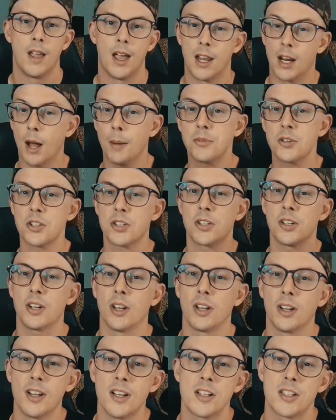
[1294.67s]
And I'm just gonna
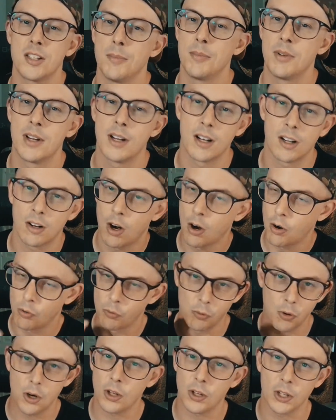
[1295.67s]
list them here
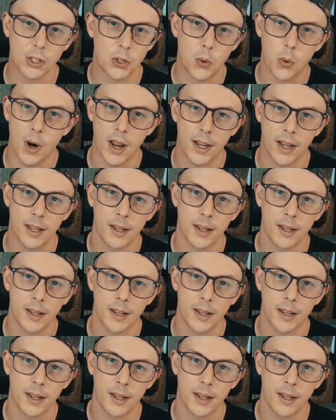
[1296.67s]
really quick.